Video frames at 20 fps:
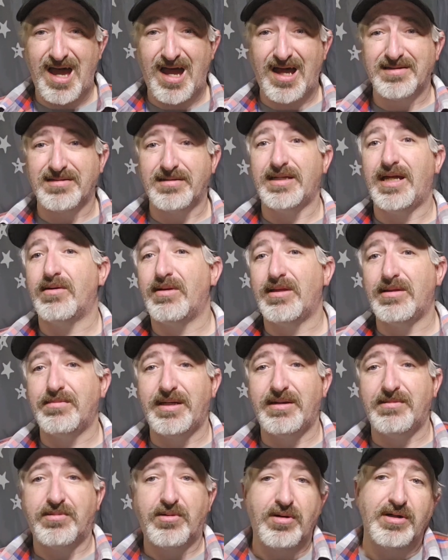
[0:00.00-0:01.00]
Honestly, I'd rather
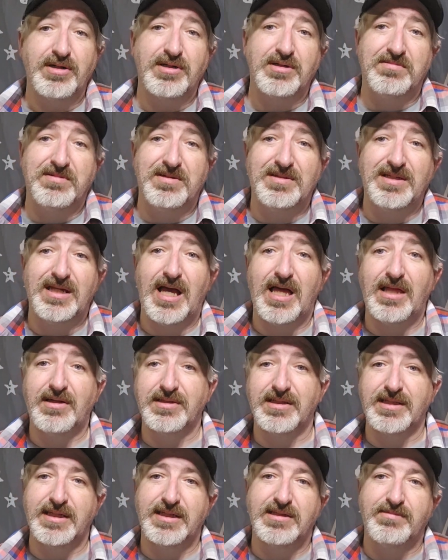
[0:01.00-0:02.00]
pay $450
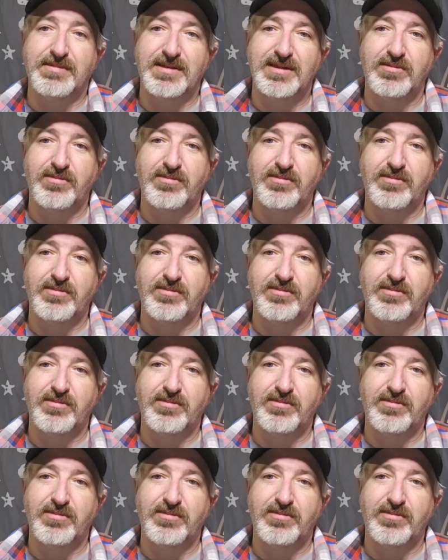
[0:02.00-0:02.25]
and get a Smith